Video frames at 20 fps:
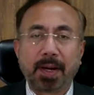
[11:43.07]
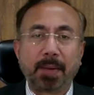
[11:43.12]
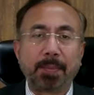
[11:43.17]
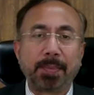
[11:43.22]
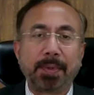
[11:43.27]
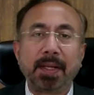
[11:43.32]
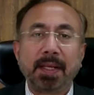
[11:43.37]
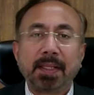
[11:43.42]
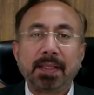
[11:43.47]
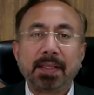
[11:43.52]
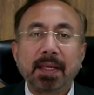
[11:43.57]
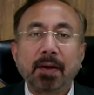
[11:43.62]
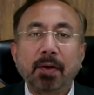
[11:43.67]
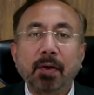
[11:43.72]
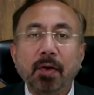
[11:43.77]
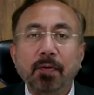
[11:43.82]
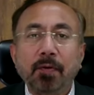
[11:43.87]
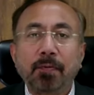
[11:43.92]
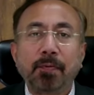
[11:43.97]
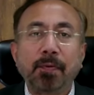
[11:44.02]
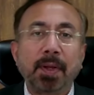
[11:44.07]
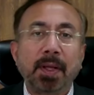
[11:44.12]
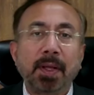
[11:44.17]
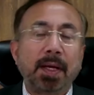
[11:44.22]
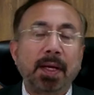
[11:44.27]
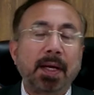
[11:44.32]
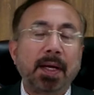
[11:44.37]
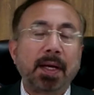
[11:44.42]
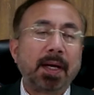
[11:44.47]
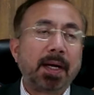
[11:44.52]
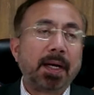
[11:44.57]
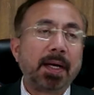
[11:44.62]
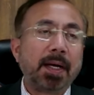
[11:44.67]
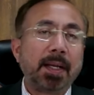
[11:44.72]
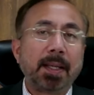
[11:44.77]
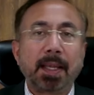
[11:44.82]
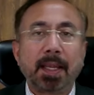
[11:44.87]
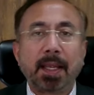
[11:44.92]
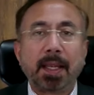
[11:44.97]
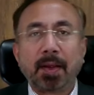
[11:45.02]
And there are a lot of
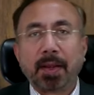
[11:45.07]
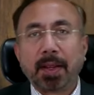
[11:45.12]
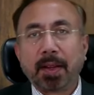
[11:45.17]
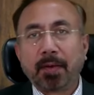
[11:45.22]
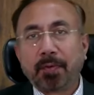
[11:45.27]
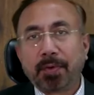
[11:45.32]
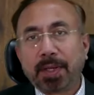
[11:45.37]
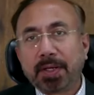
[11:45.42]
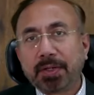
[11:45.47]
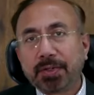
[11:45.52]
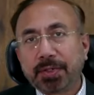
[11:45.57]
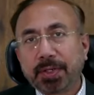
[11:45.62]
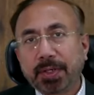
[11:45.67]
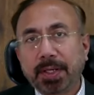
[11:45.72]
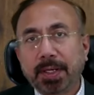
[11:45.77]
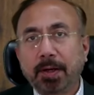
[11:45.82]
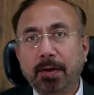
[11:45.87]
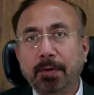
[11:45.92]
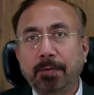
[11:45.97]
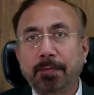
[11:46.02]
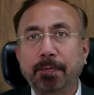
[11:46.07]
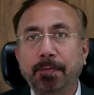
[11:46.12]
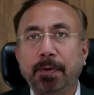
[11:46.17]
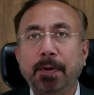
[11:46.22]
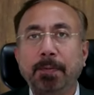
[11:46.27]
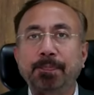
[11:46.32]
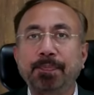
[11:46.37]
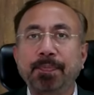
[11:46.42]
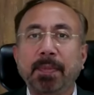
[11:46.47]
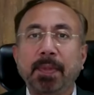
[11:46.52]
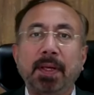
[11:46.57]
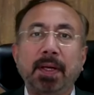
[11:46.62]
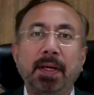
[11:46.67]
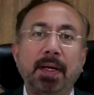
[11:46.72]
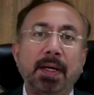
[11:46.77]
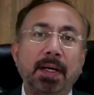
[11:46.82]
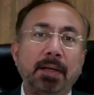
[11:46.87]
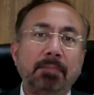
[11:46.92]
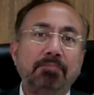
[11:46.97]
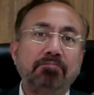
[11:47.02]
uh, evidentiary of uh,
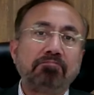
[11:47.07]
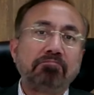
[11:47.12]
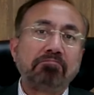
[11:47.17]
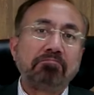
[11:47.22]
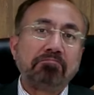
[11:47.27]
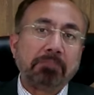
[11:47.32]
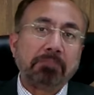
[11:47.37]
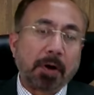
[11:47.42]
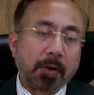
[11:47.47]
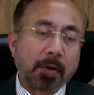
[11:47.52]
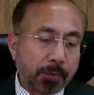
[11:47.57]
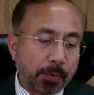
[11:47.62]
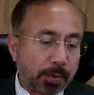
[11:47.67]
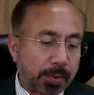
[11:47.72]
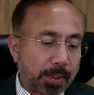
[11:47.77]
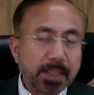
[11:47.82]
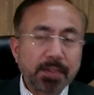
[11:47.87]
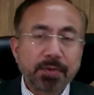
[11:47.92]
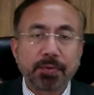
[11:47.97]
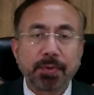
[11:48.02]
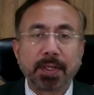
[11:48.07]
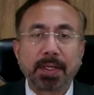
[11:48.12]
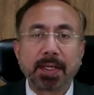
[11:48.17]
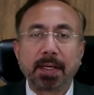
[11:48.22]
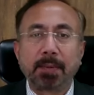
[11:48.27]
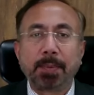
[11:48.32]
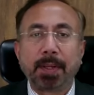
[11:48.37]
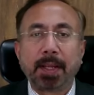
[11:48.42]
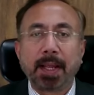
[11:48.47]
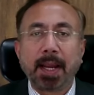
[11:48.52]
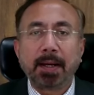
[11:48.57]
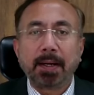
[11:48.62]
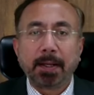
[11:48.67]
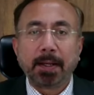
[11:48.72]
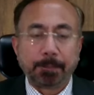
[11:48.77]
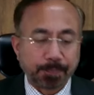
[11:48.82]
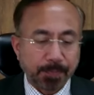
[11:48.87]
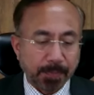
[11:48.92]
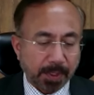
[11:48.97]
uh, of your history can be handy.